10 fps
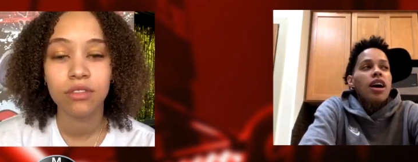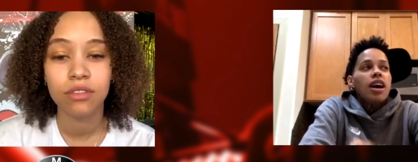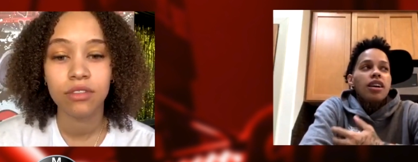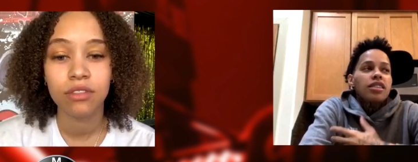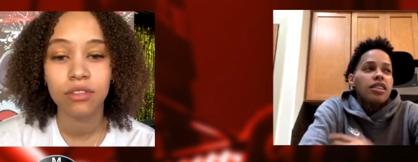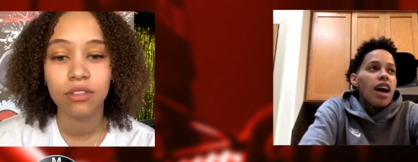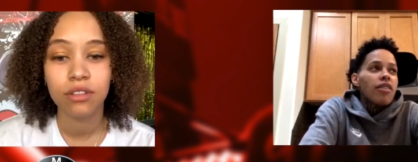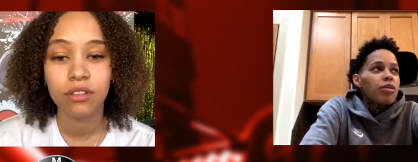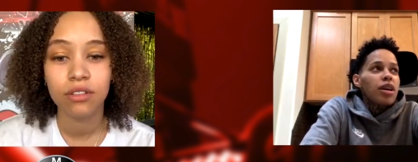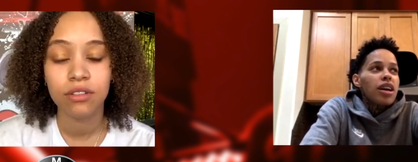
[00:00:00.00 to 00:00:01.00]
Speaker 1: aside
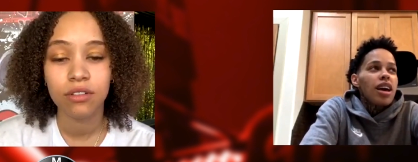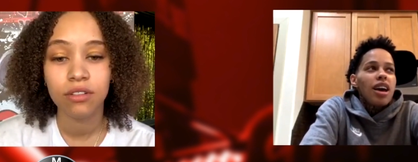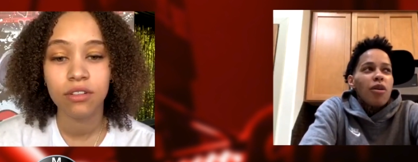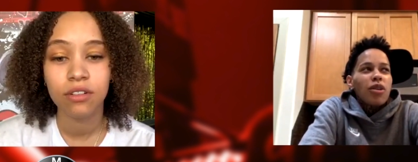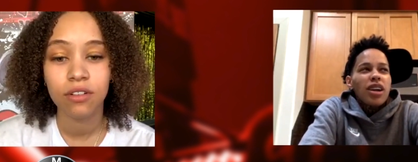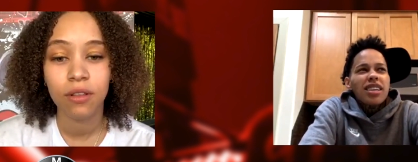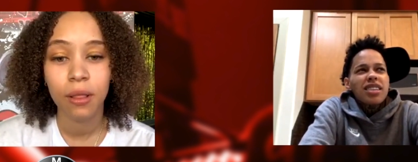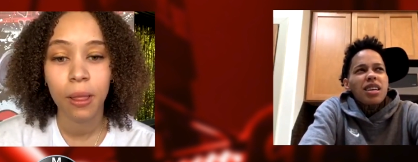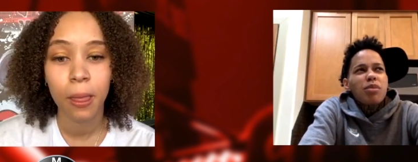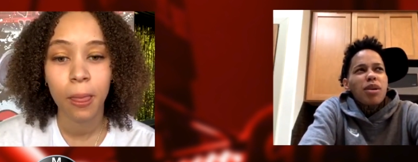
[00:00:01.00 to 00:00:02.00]
from that, when I
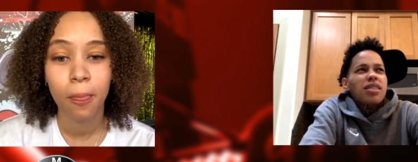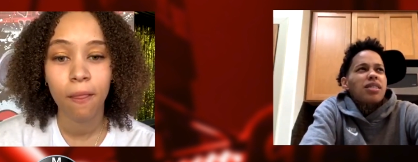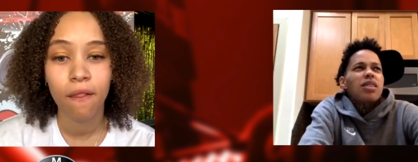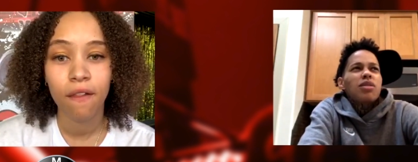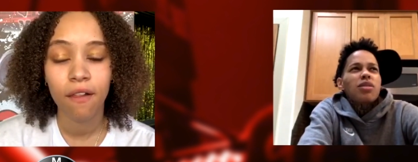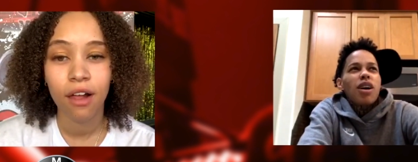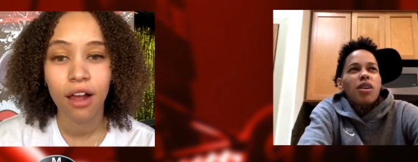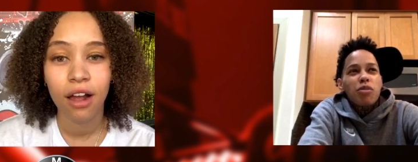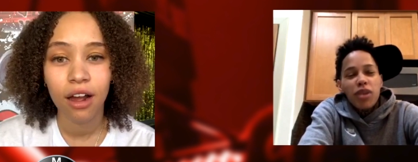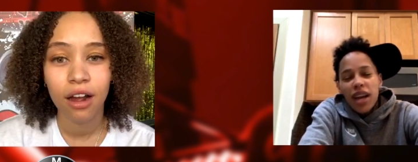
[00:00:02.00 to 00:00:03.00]
seen myself on the
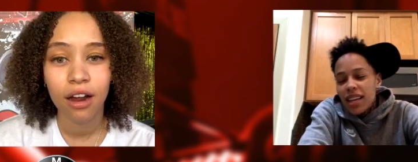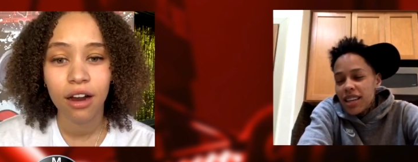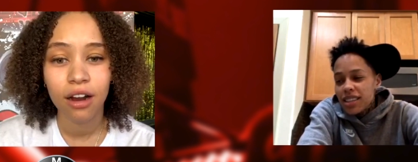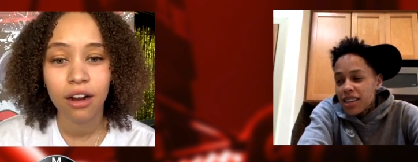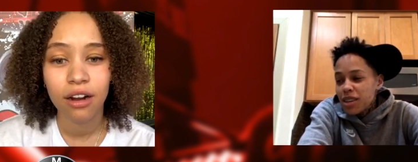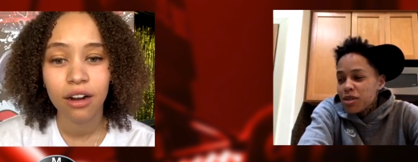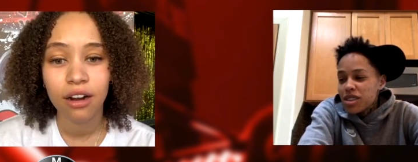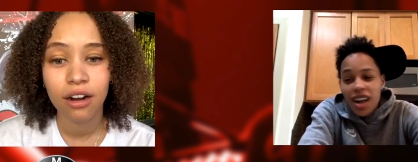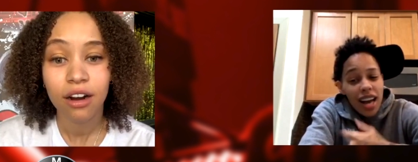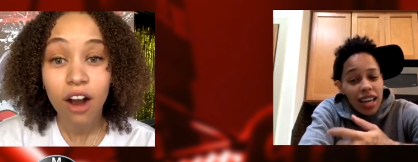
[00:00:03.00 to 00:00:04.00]
playlist, it was
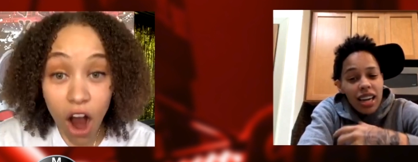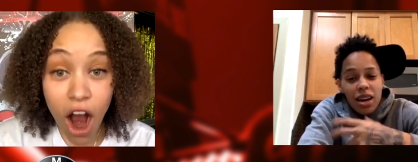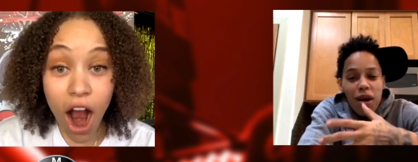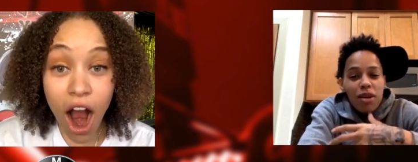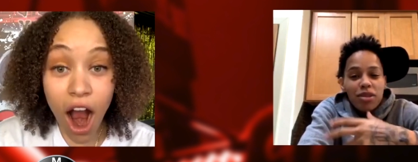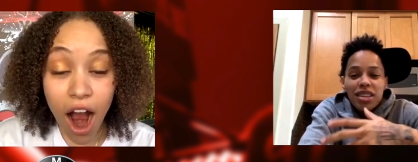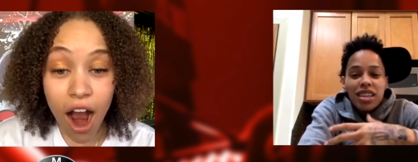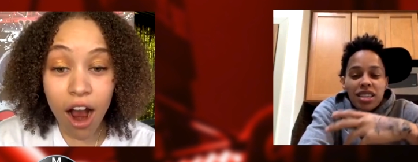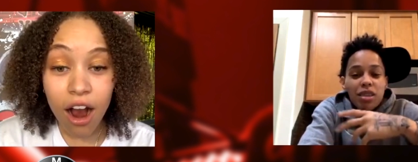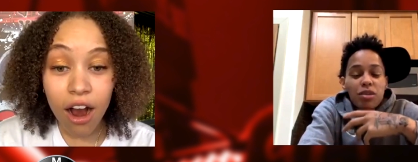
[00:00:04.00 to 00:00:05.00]
shocking. Everybody was sending
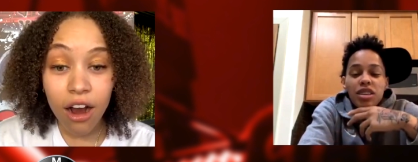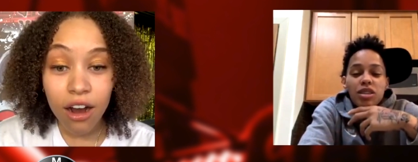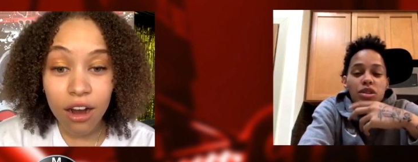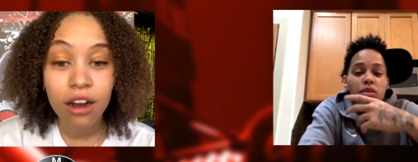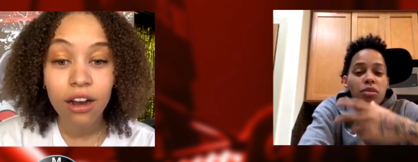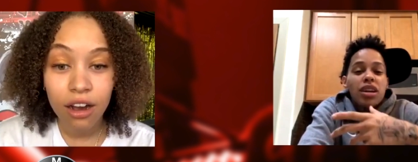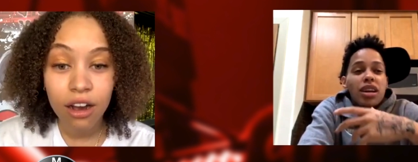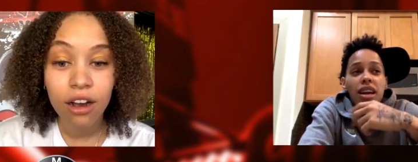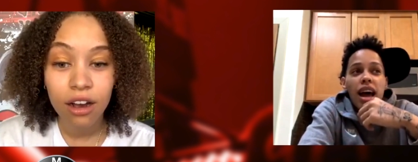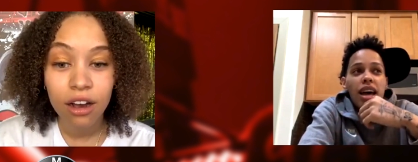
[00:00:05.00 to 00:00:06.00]
it to me because it was in the middle of
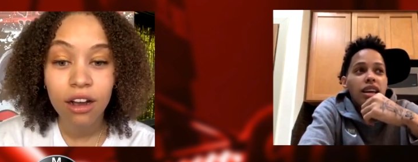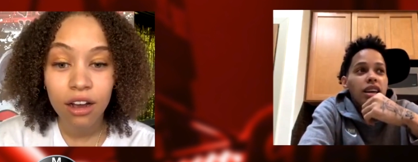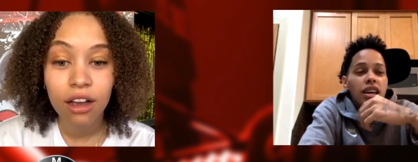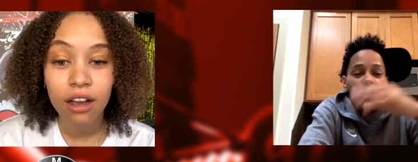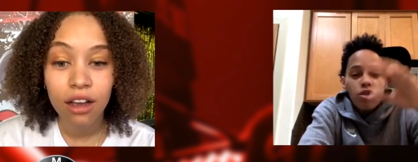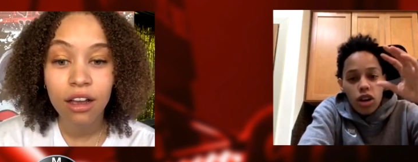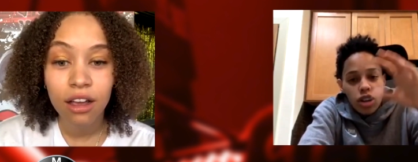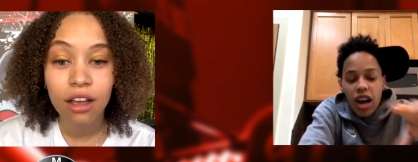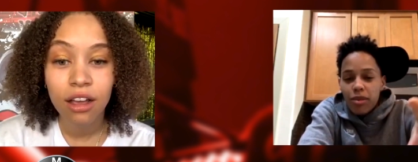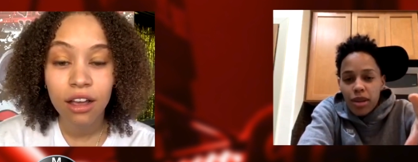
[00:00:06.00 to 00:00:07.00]
the night. It, you know, it
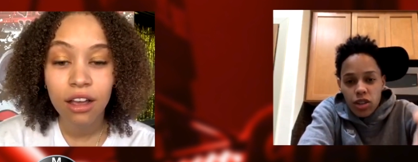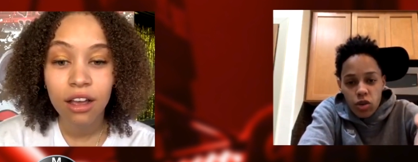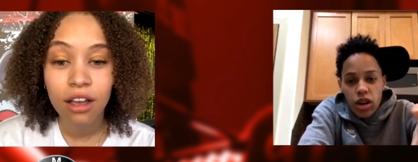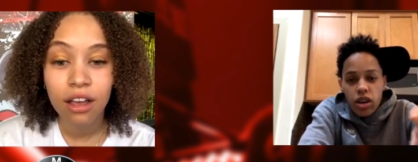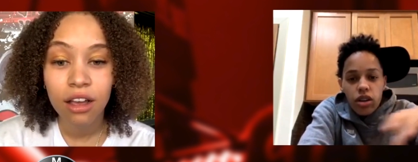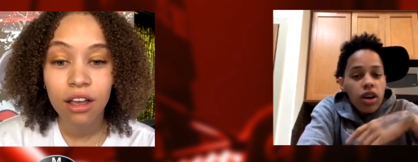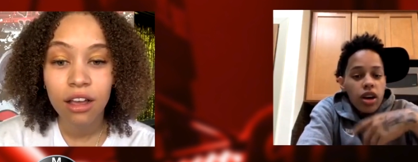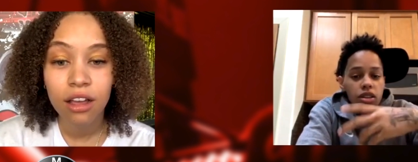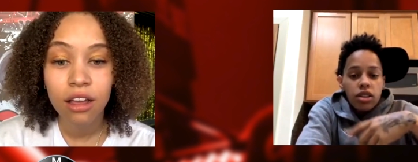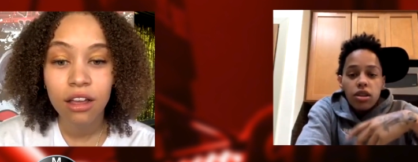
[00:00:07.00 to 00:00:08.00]
dropped at twelve.
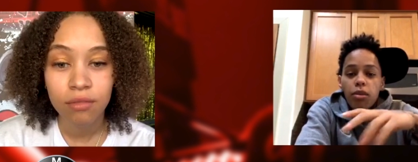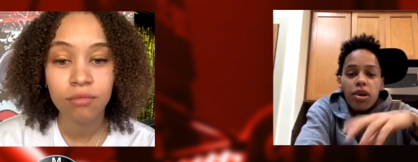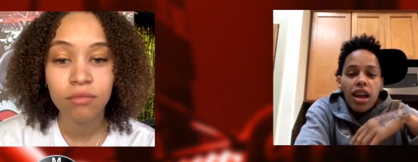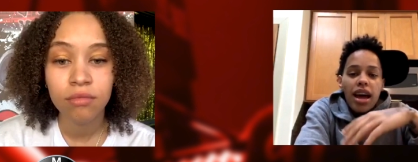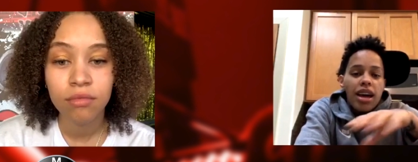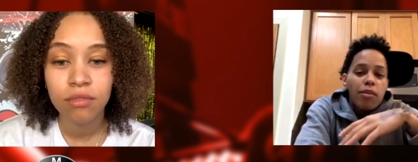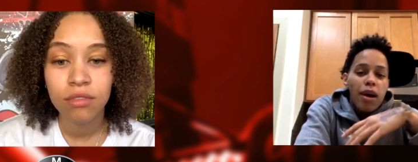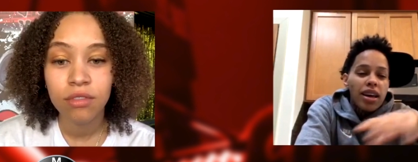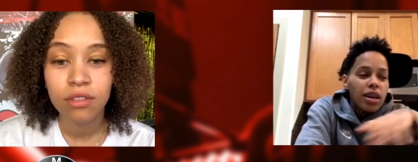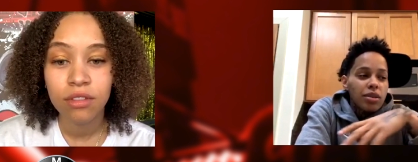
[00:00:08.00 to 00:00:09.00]
So in the middle of the night, everybody
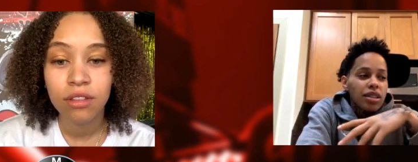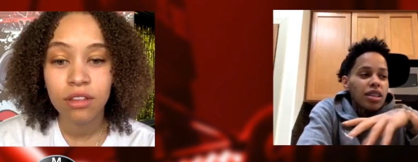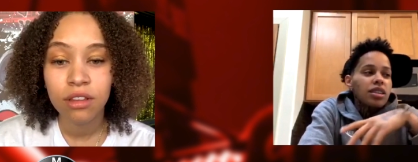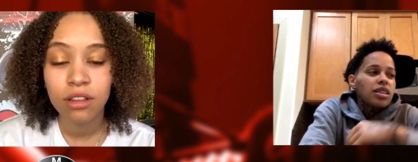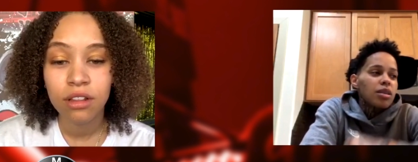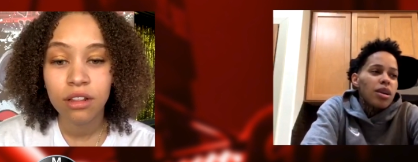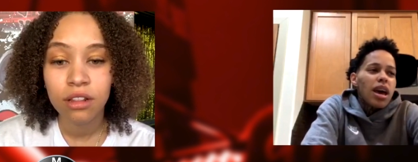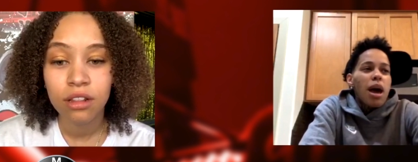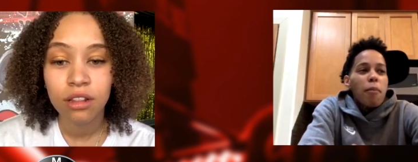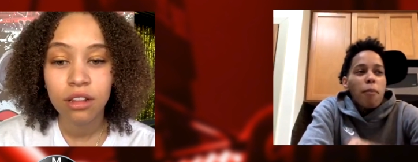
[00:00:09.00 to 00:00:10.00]
kept sending it to me.
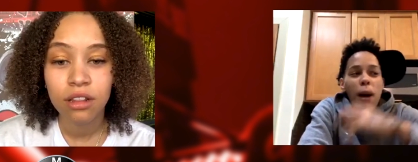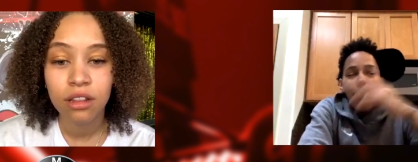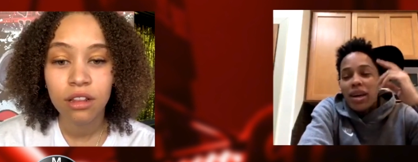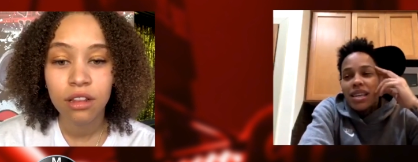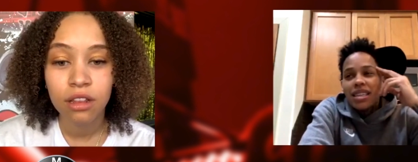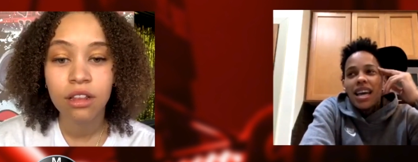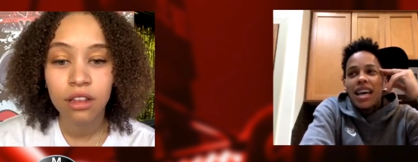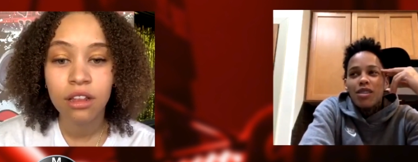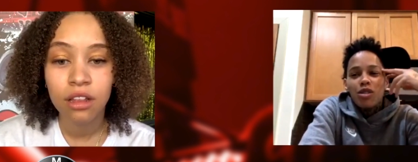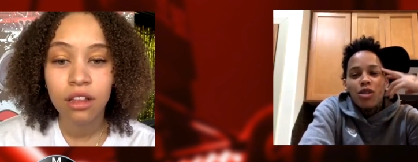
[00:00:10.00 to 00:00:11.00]
My biggest thing that
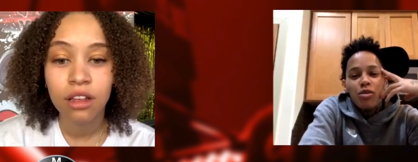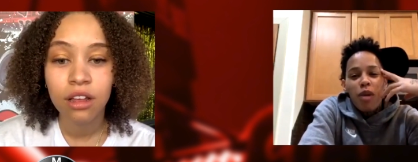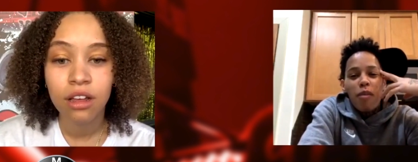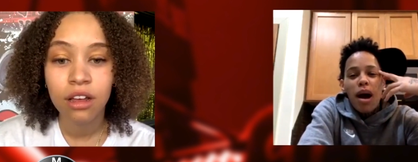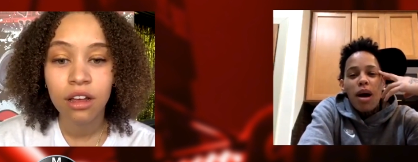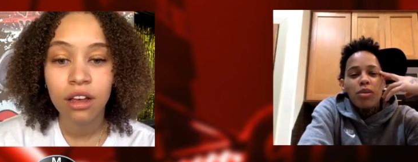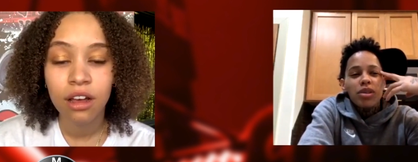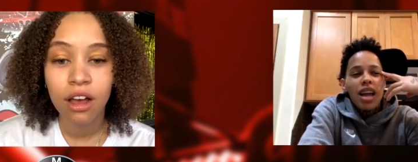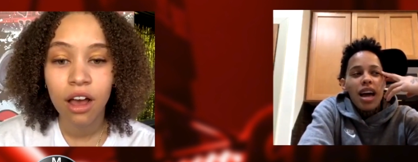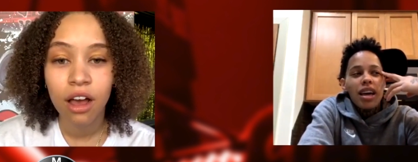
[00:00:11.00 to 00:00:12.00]
was going through my mind was
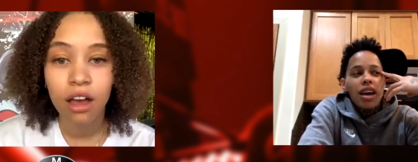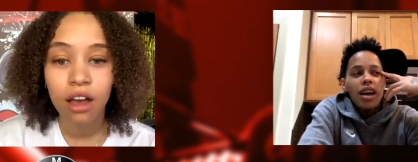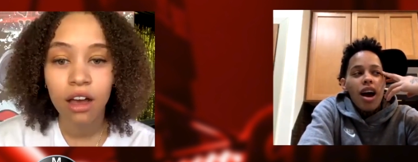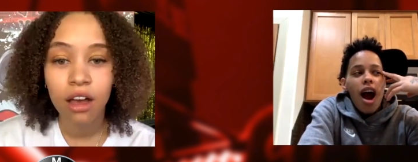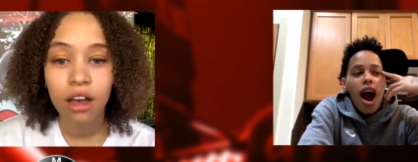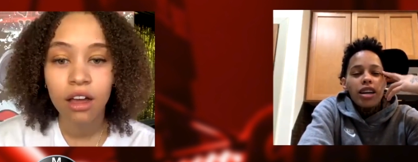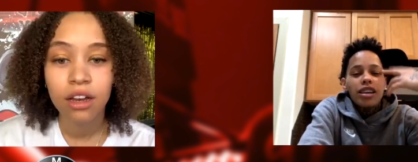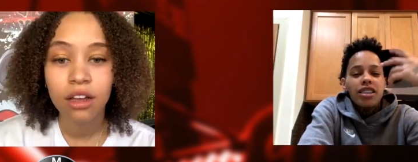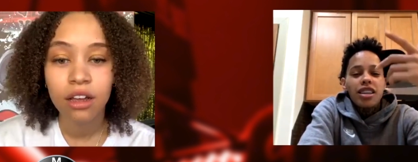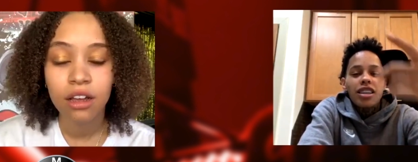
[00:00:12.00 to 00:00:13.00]
like, all right, does
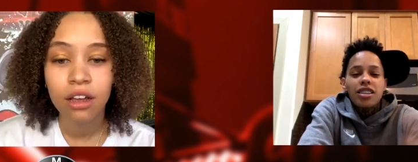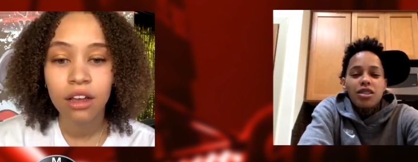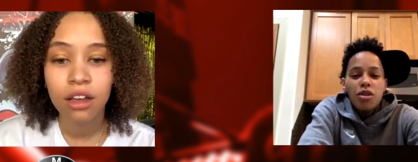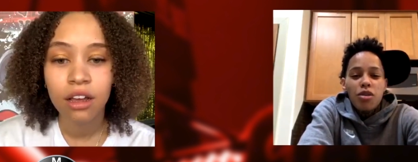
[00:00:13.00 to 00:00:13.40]
she listen to it while